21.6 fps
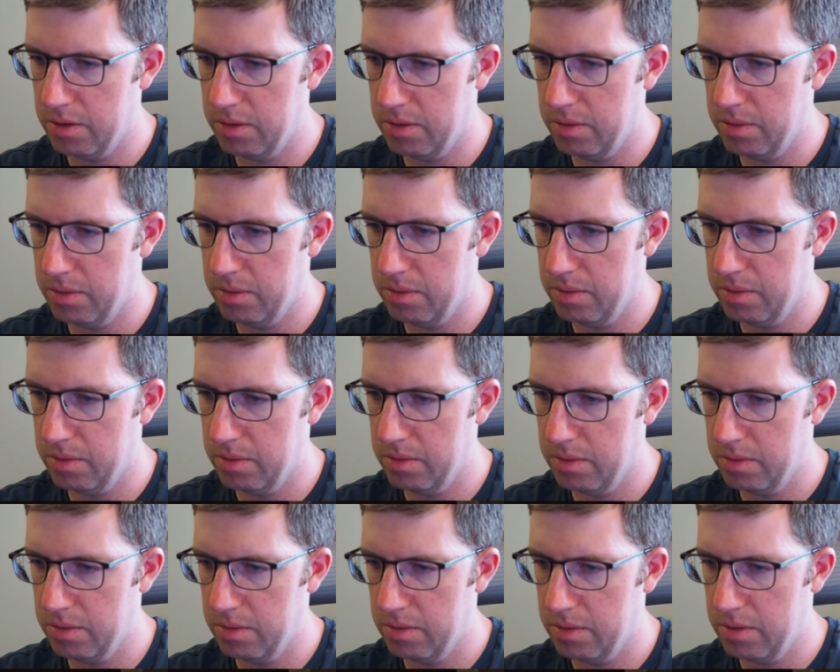to,
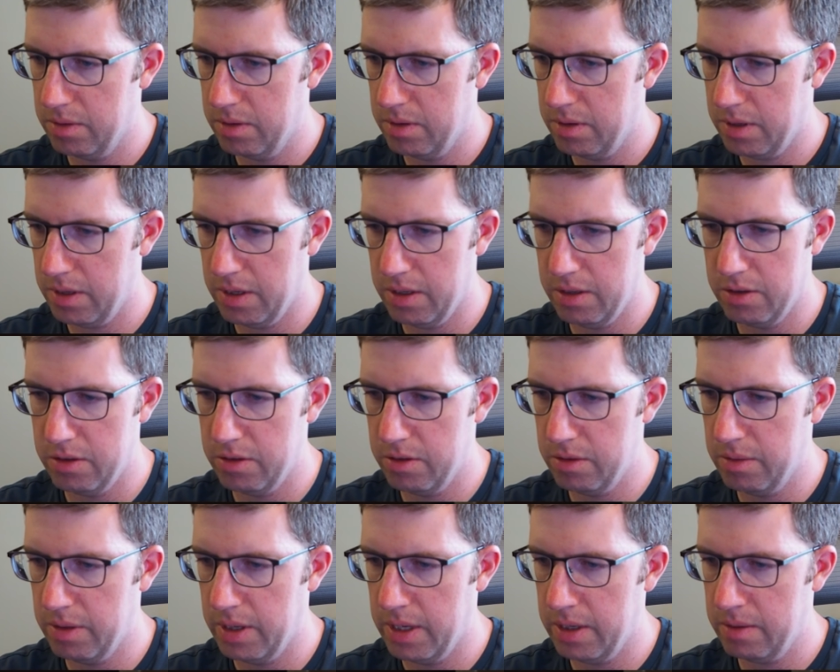can I
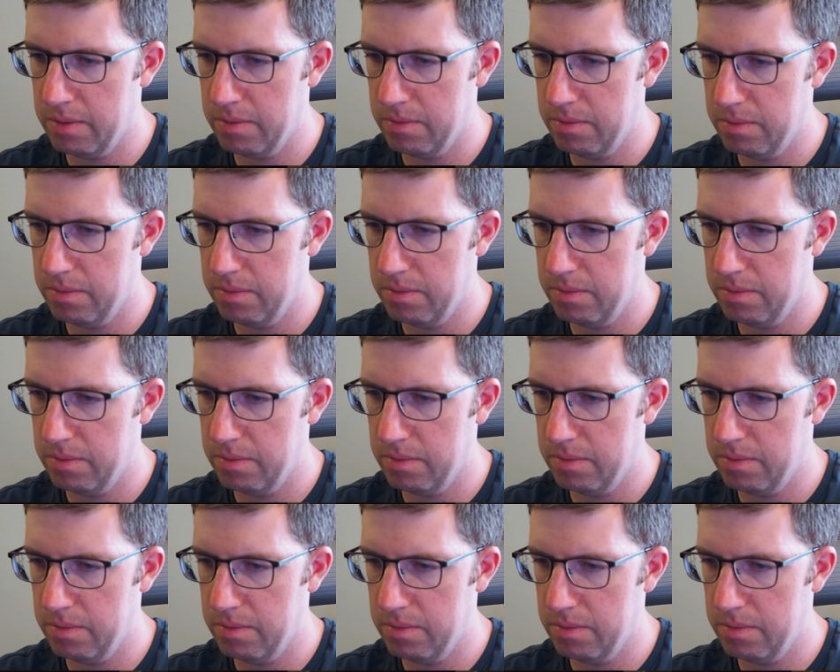just do that?